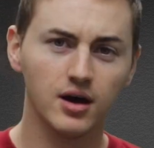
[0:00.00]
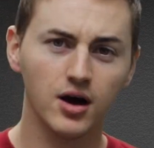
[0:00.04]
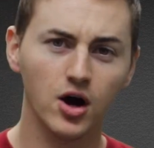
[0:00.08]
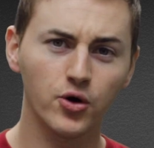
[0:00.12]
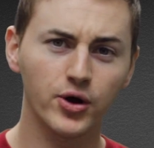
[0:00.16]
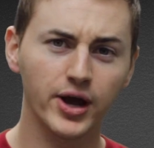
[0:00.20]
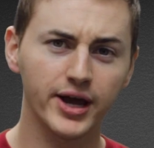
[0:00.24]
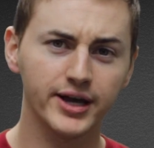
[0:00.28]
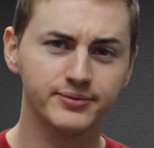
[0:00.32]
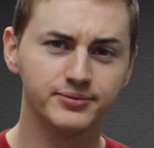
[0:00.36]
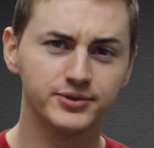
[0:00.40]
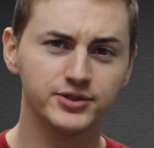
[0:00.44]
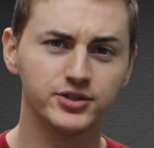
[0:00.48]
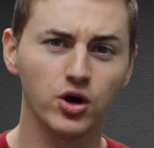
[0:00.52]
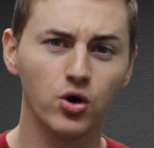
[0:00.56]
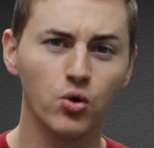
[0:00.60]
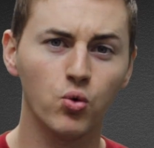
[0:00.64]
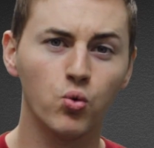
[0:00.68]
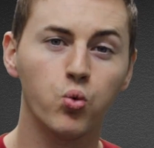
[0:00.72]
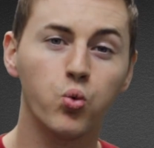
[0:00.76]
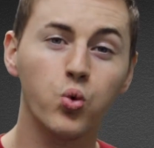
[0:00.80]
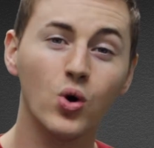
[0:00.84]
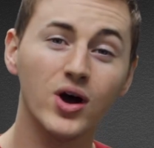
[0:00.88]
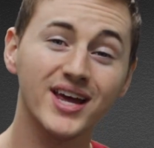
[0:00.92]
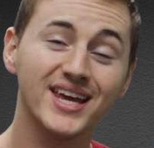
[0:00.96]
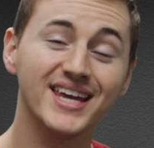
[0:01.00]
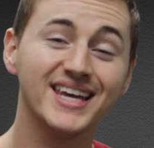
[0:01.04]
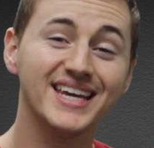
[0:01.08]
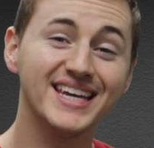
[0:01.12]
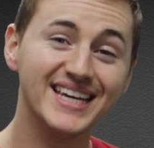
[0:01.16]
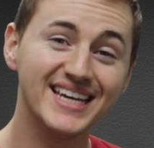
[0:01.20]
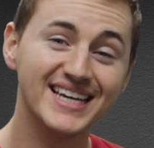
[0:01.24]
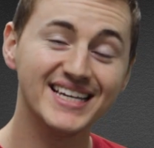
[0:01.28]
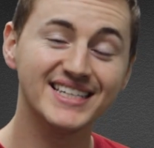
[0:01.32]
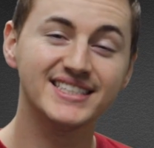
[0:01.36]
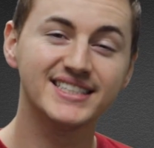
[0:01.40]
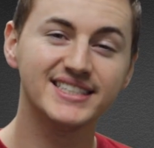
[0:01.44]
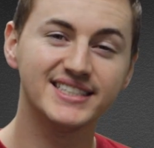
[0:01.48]
Okay, so what
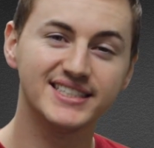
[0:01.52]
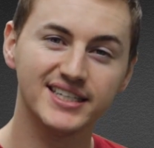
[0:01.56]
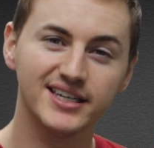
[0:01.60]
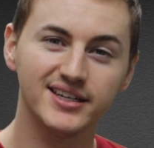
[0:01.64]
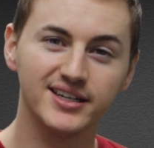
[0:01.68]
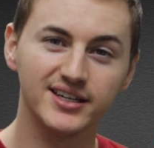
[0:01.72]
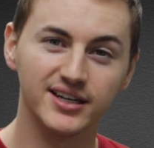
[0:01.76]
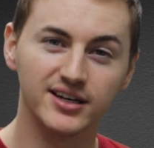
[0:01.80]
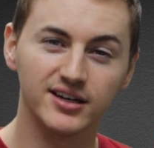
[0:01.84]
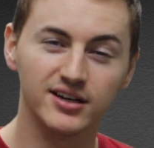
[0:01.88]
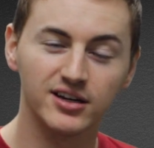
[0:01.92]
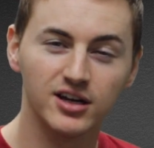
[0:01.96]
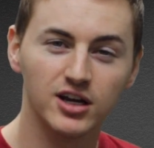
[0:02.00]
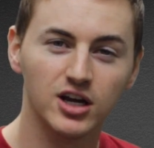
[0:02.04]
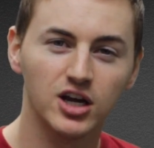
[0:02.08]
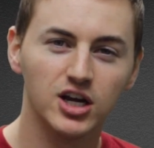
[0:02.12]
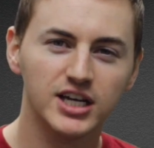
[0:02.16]
is Cydia?